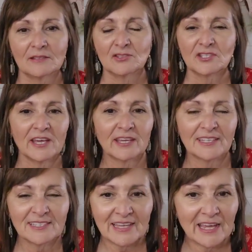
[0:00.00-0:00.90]
just taking a
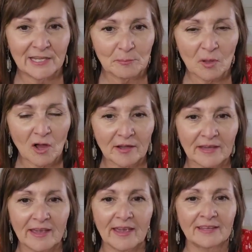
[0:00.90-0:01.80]
sanding block
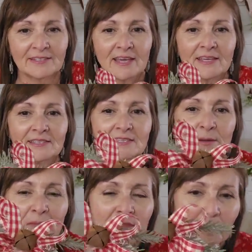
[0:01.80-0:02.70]
and taking some of the